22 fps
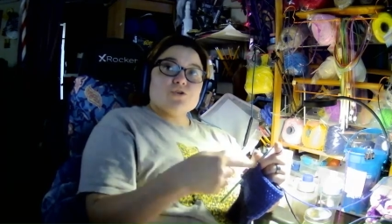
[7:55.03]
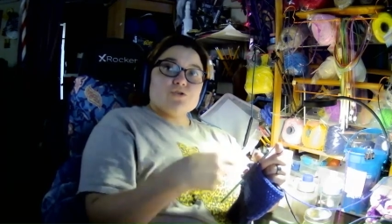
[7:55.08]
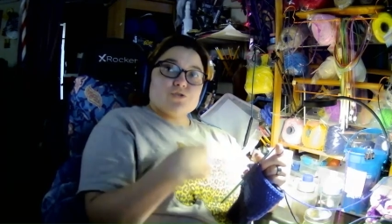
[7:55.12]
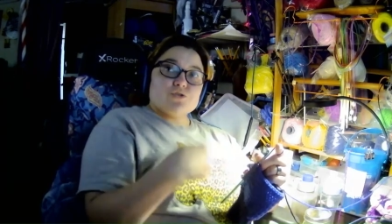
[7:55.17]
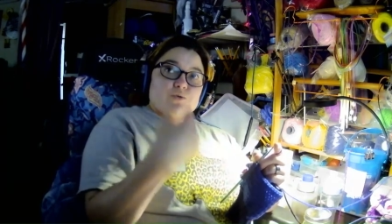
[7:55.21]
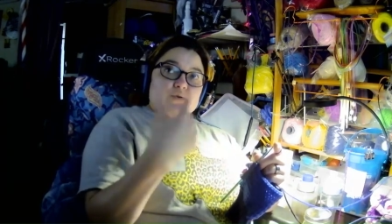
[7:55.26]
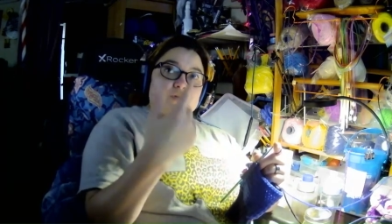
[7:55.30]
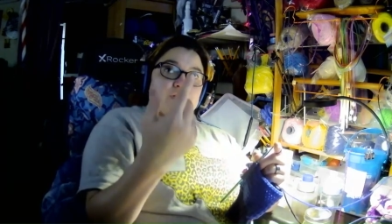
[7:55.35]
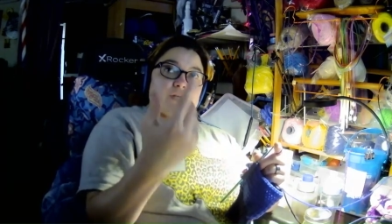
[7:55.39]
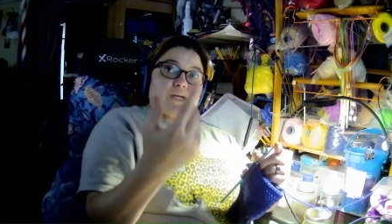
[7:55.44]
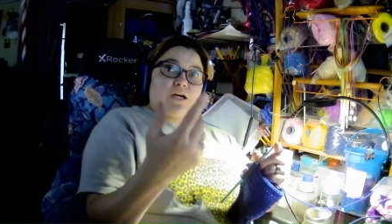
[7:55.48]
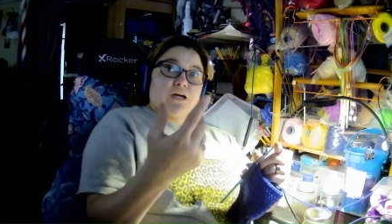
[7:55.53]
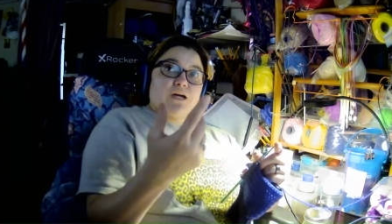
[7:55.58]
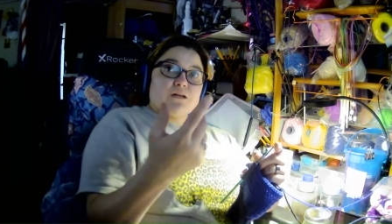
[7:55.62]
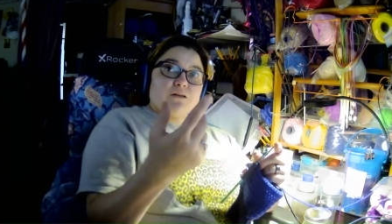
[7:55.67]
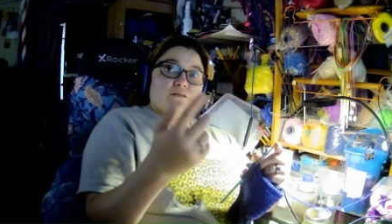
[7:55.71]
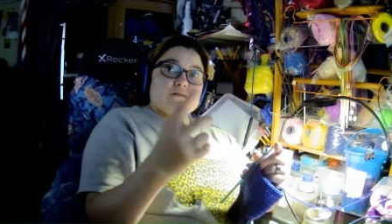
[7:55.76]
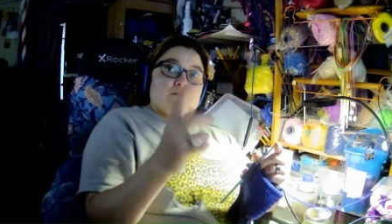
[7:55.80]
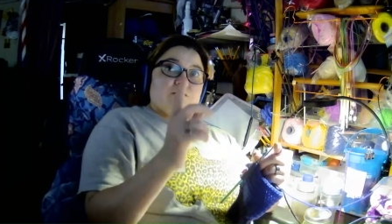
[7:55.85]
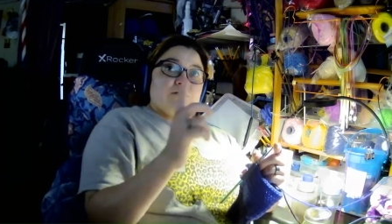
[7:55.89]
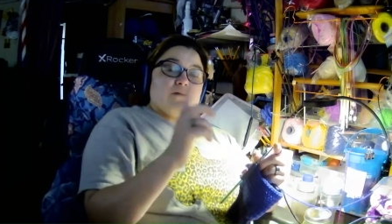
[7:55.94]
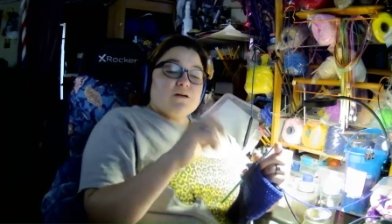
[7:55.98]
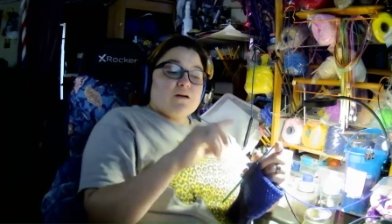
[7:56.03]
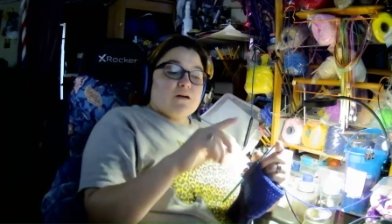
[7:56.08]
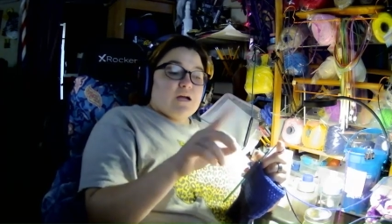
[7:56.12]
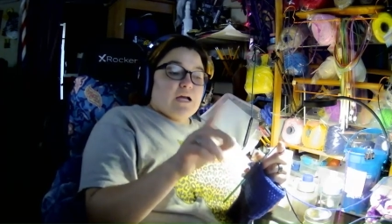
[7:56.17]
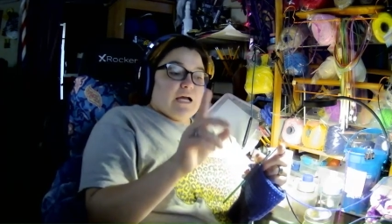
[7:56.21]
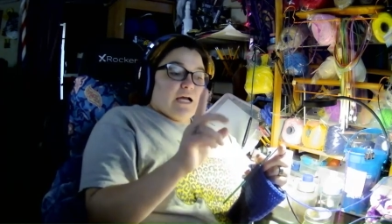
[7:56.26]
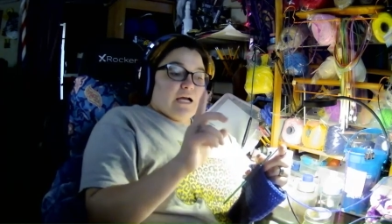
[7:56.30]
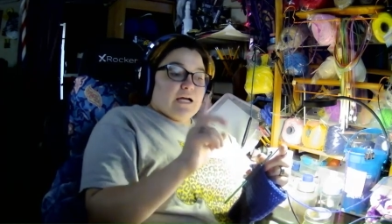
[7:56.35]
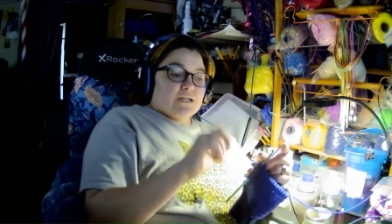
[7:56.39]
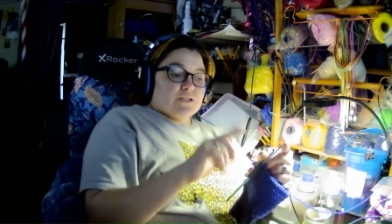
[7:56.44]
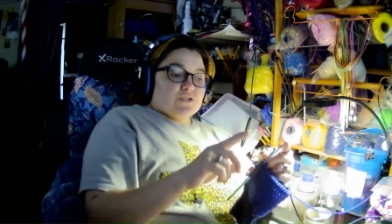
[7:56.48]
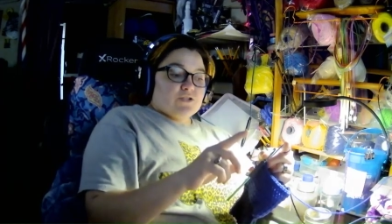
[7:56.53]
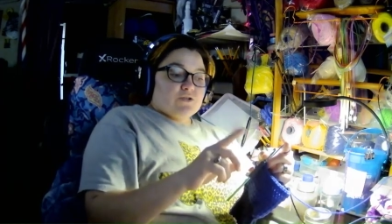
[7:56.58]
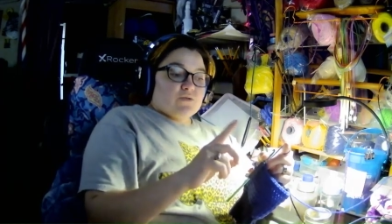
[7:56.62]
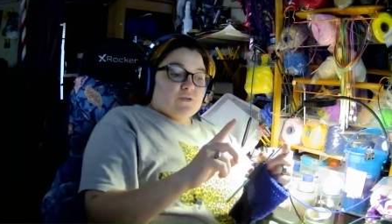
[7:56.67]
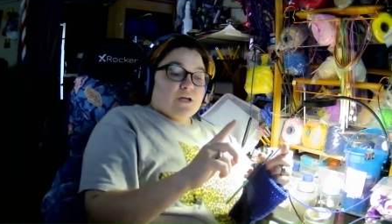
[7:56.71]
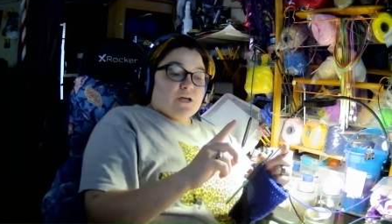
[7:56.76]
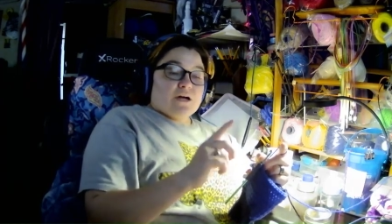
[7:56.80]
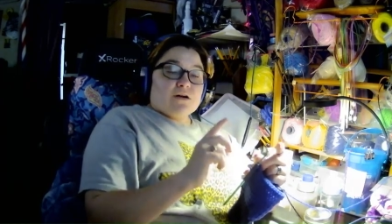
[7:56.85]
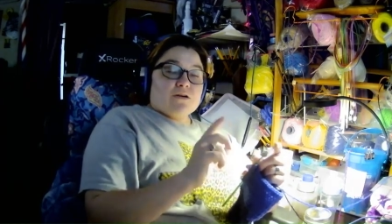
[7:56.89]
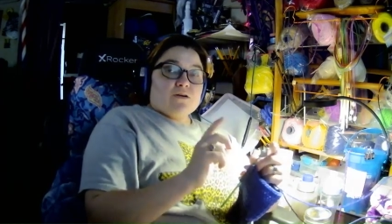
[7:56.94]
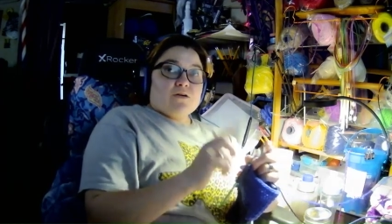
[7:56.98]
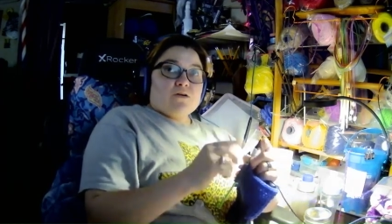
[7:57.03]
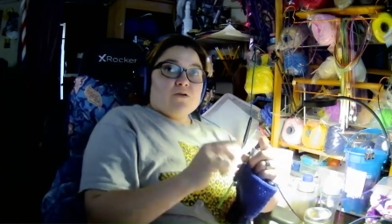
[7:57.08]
do it again, and do that